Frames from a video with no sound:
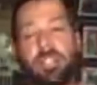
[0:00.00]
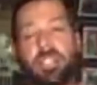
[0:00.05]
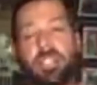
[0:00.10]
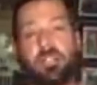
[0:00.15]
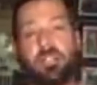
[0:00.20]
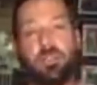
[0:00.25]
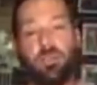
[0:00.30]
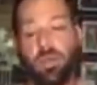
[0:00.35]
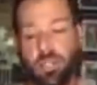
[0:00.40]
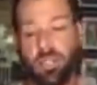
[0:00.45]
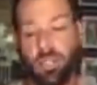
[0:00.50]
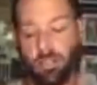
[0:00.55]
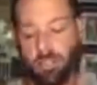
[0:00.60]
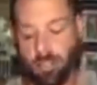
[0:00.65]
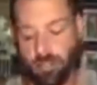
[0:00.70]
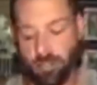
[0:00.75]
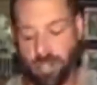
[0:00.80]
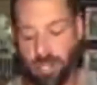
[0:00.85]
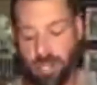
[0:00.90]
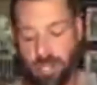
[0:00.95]
let's see which one
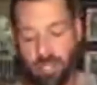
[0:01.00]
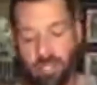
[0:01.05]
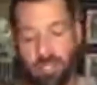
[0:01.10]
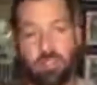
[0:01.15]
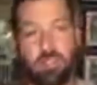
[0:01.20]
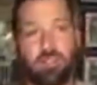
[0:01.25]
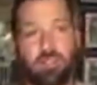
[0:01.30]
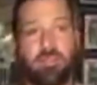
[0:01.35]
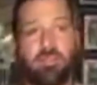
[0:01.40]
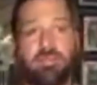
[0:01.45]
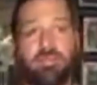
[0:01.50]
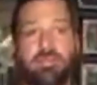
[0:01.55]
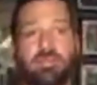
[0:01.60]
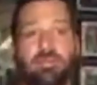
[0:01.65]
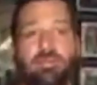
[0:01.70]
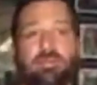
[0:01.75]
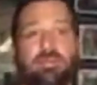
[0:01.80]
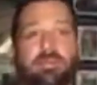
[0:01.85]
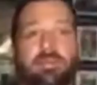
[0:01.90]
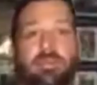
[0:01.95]
of you 2 get it.
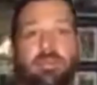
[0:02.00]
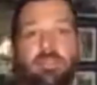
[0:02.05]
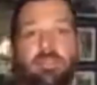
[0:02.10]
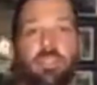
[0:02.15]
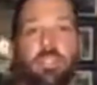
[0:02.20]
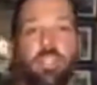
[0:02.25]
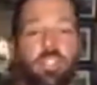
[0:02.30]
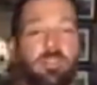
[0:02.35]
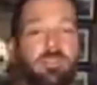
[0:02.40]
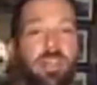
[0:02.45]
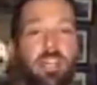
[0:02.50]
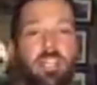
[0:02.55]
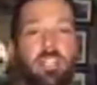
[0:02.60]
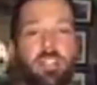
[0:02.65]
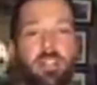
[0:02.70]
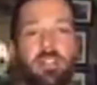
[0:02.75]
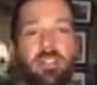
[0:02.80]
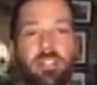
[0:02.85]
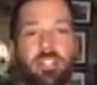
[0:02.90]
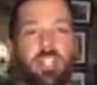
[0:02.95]
Just to
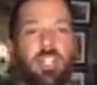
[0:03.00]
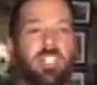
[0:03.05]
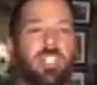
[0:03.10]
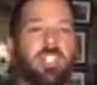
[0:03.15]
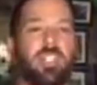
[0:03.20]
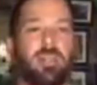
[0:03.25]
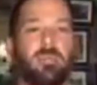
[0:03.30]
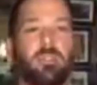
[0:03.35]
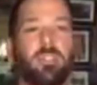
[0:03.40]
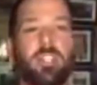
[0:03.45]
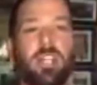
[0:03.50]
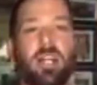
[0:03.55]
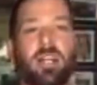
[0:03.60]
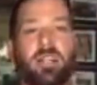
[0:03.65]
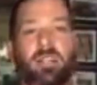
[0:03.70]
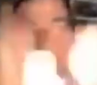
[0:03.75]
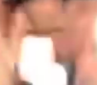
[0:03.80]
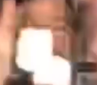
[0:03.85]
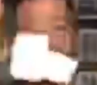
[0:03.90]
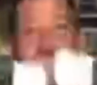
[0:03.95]
make sure, just to double
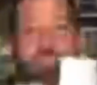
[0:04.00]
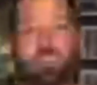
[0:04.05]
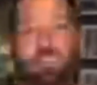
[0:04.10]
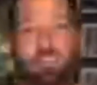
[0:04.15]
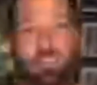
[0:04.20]
check.